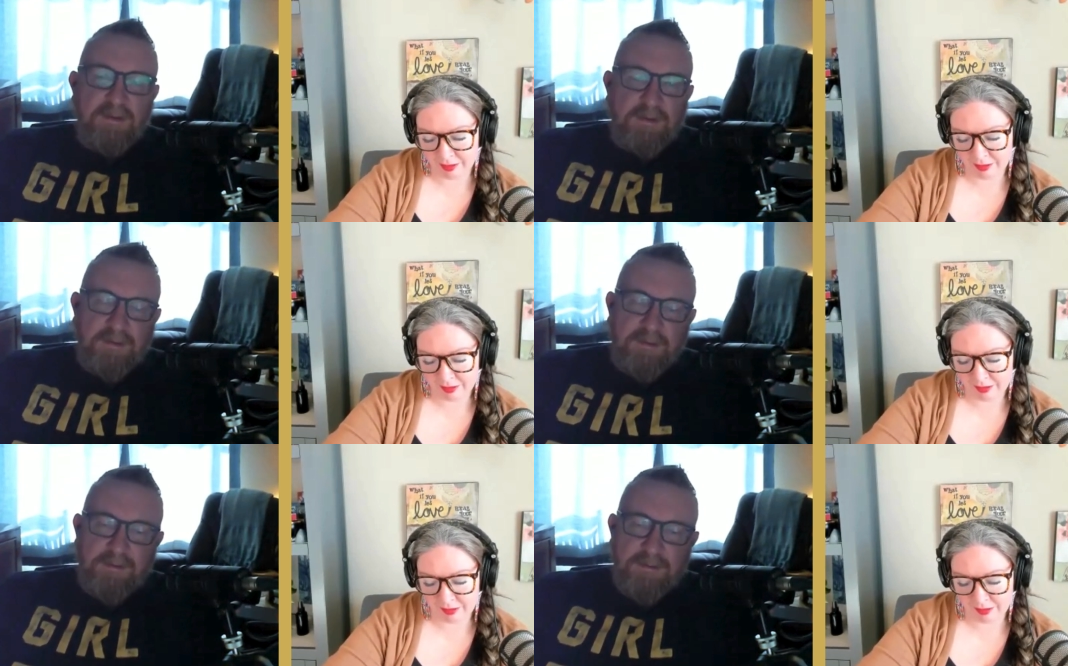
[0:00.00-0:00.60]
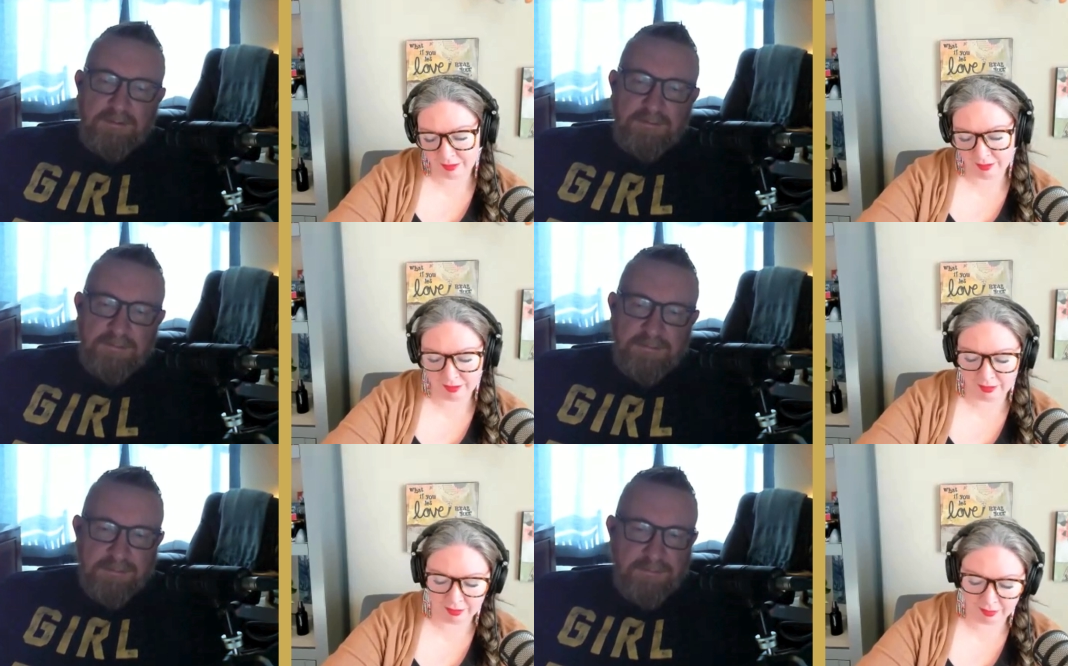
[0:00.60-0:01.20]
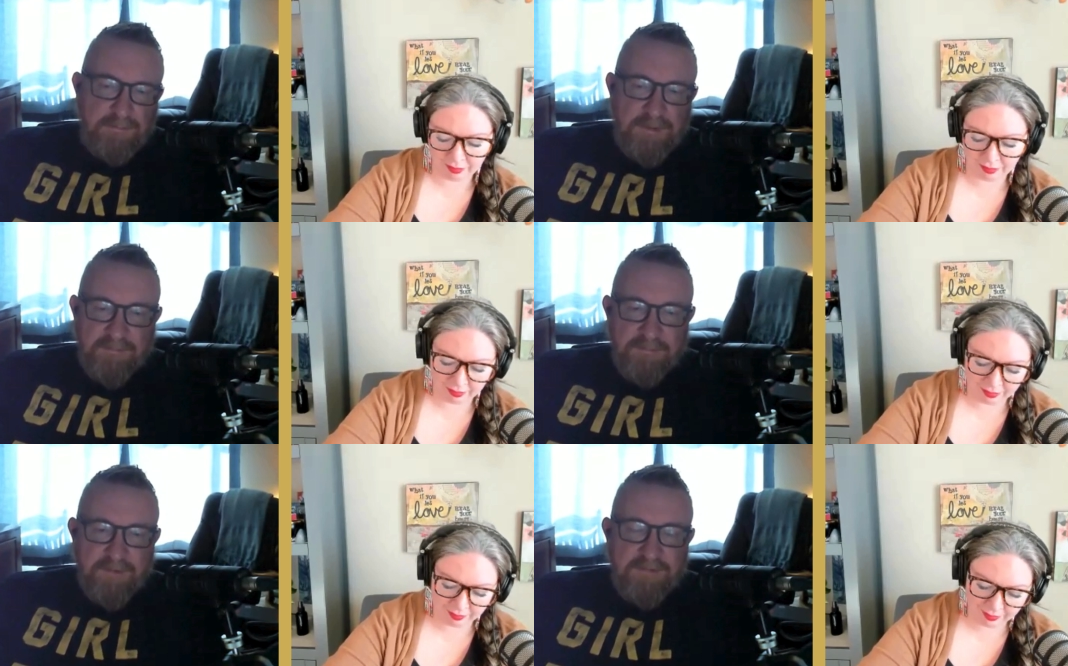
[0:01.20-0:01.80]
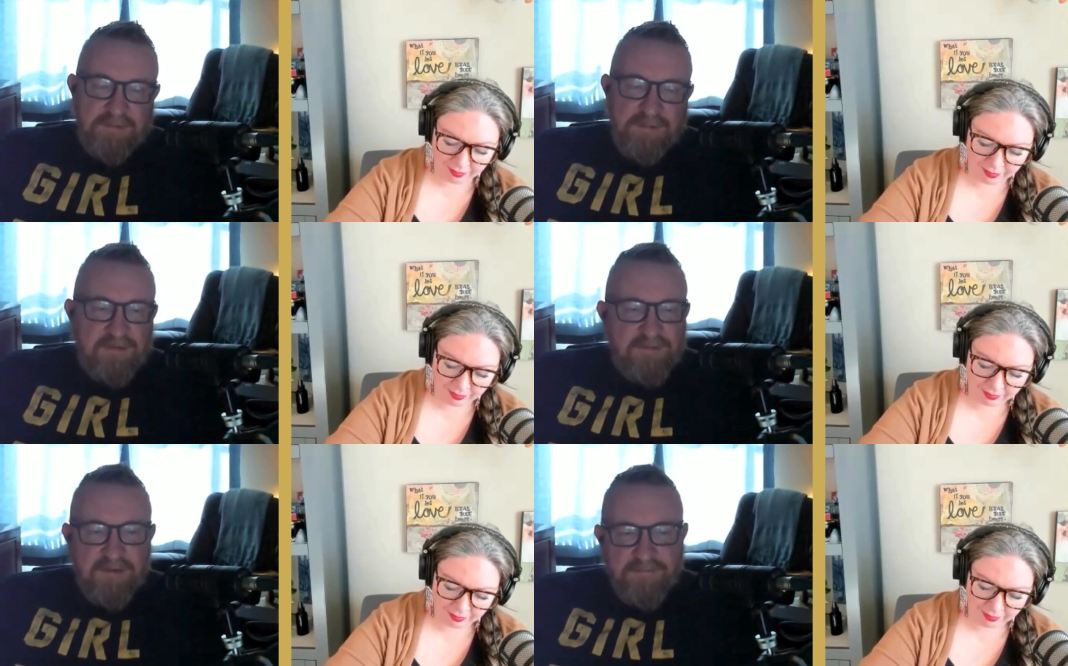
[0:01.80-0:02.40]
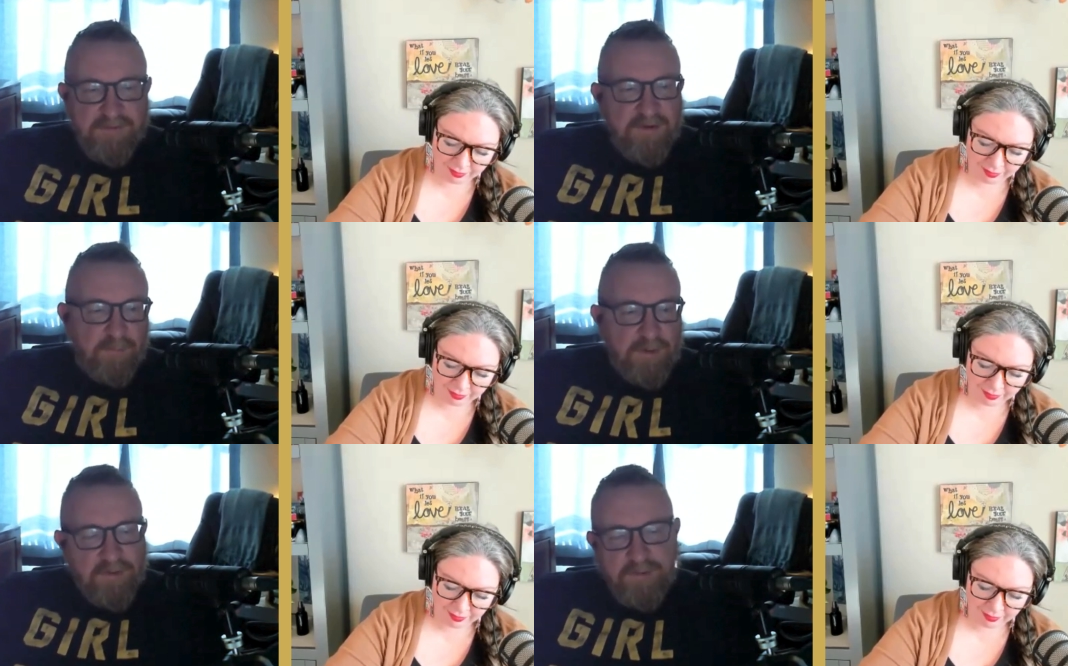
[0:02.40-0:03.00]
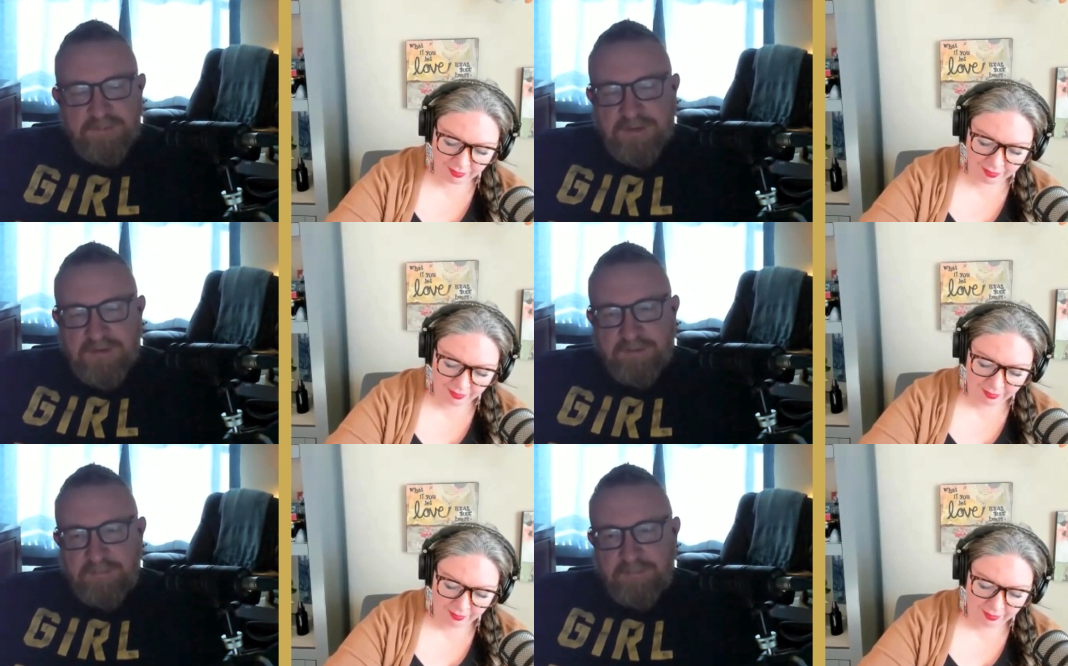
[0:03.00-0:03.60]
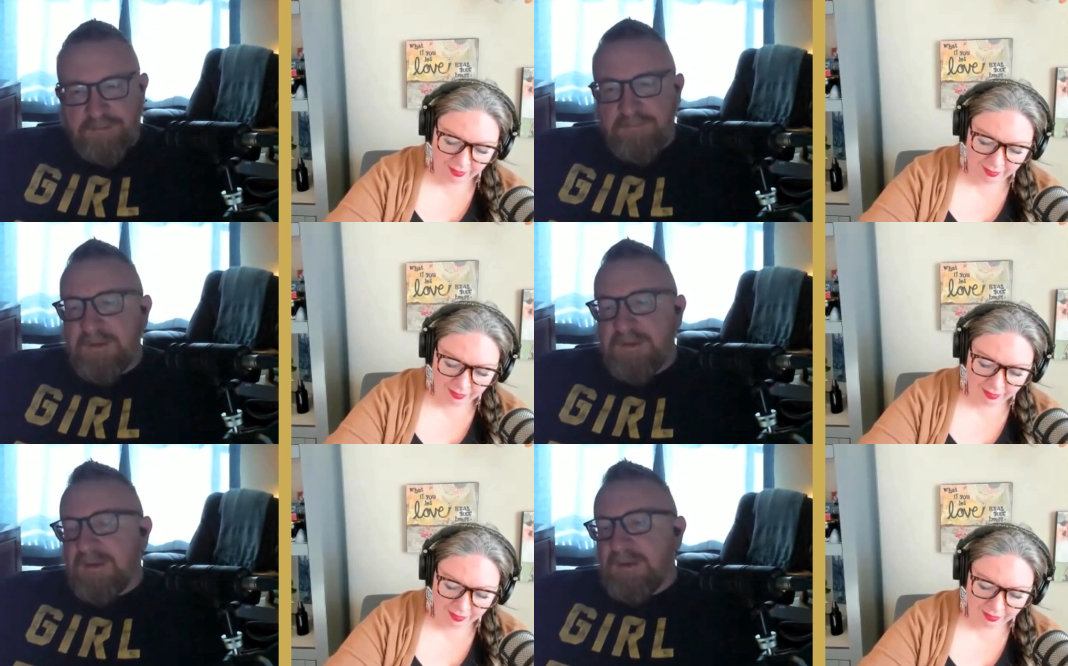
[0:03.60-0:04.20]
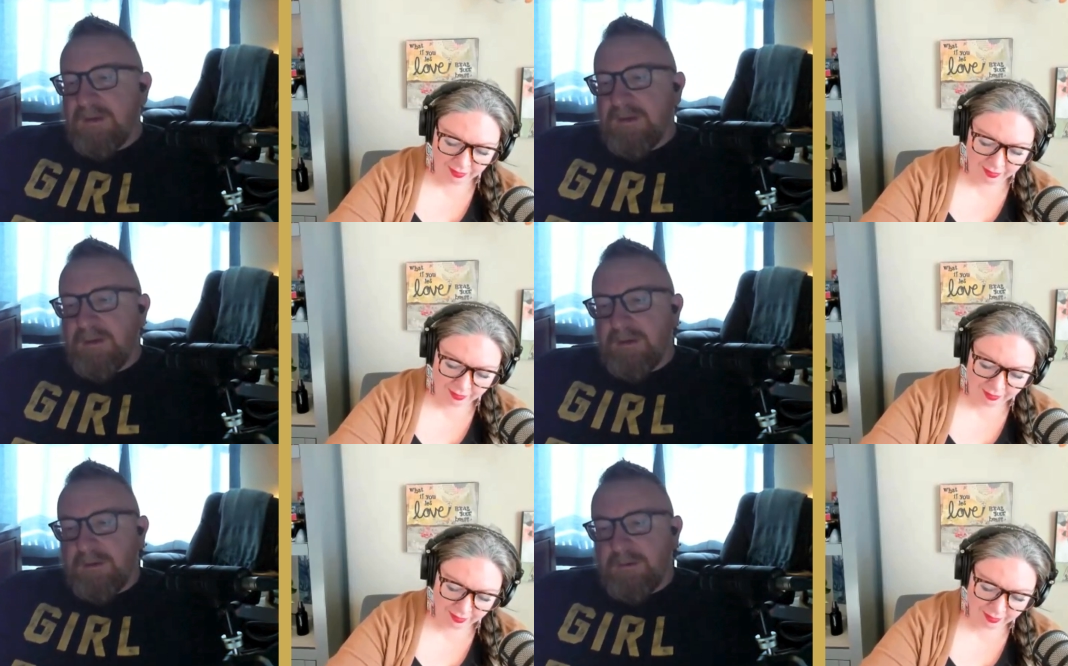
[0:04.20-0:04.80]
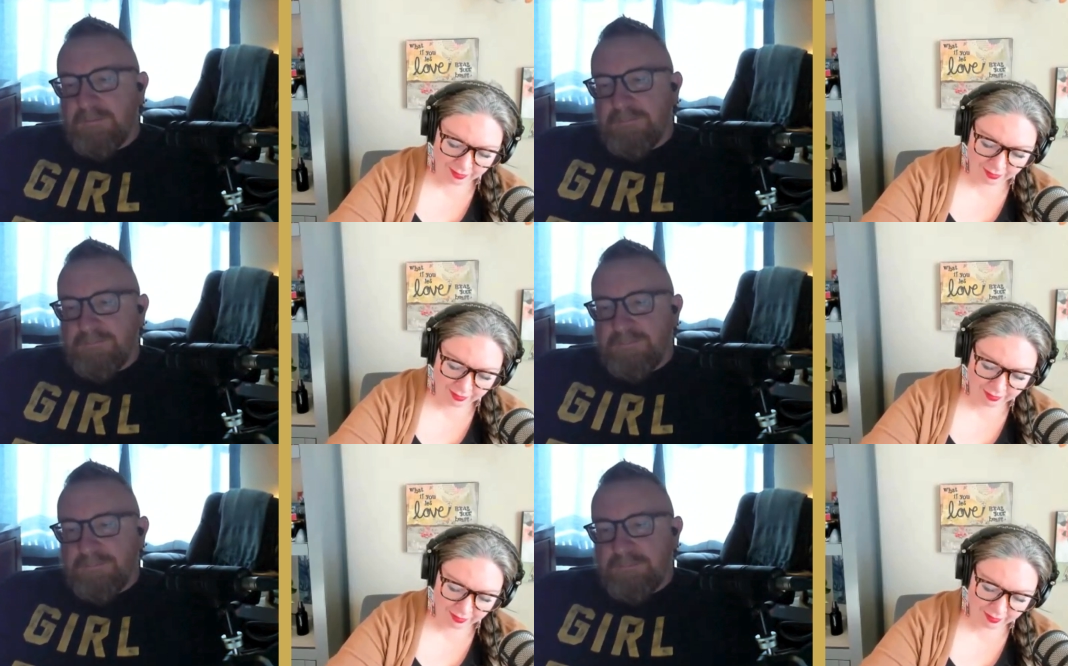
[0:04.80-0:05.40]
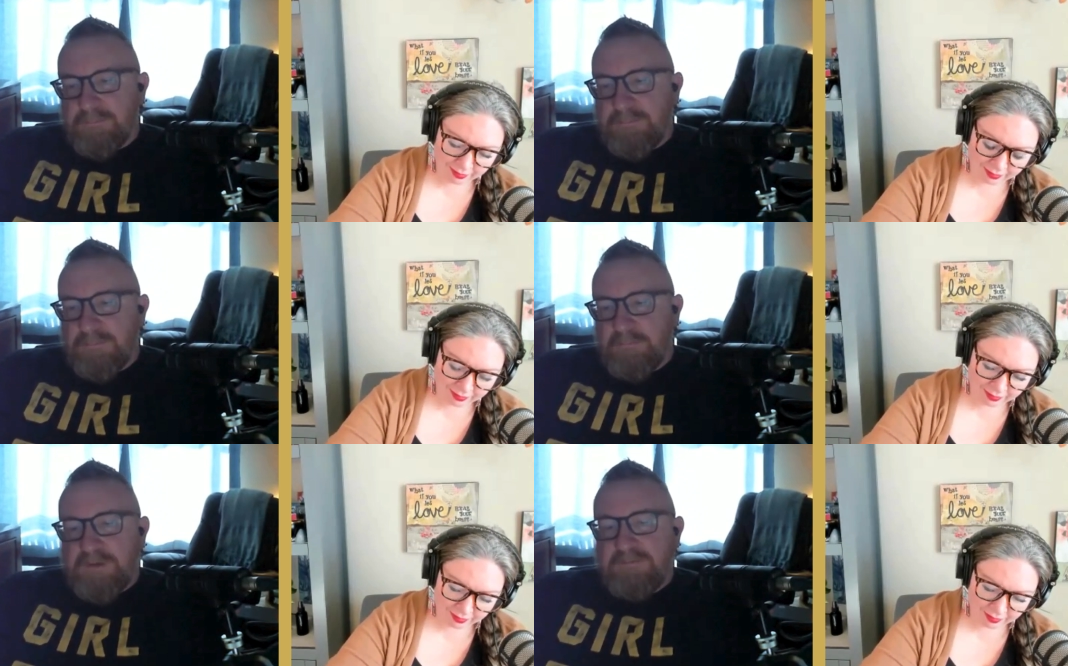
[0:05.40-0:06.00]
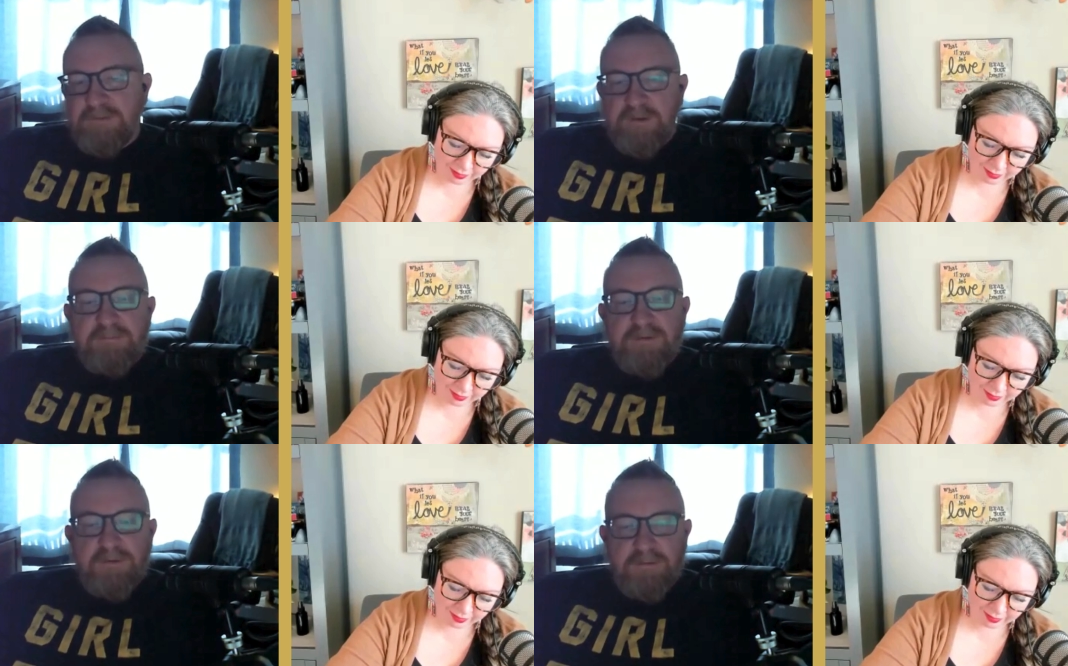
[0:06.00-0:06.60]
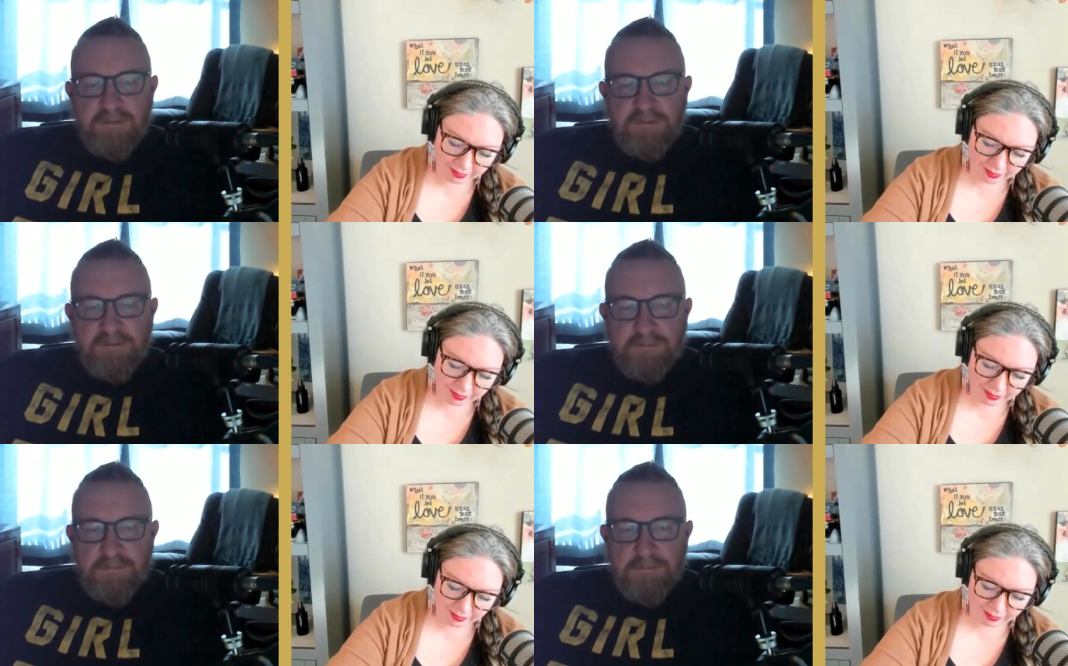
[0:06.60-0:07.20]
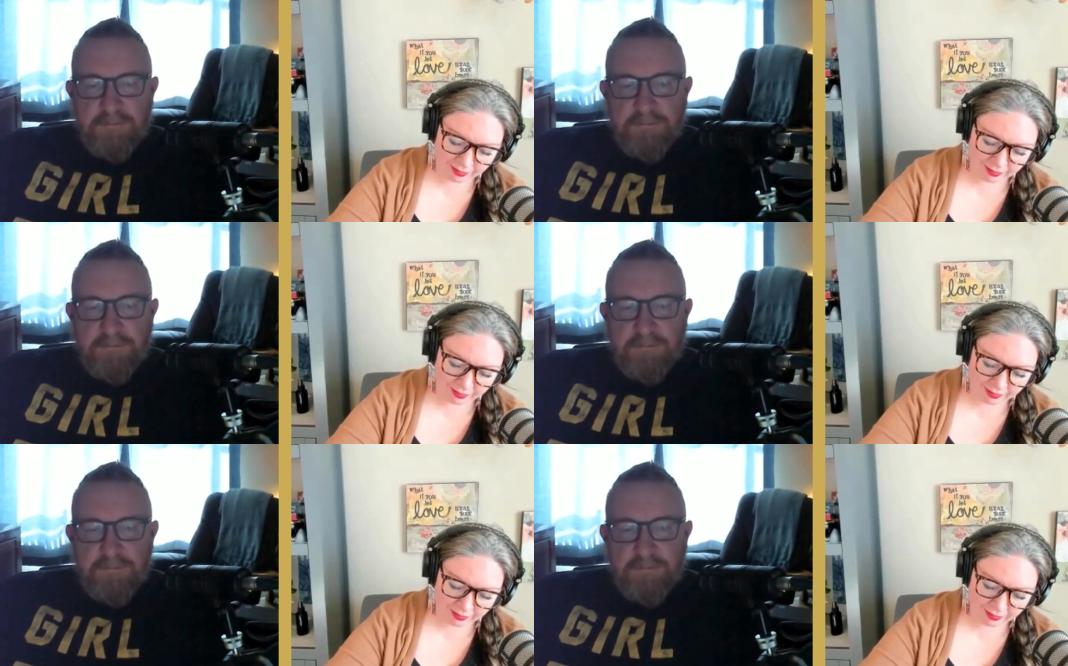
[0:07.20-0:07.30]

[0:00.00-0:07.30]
Speaker 1: uh you know expressing that's not fair why aren't you dating other men um we've come to this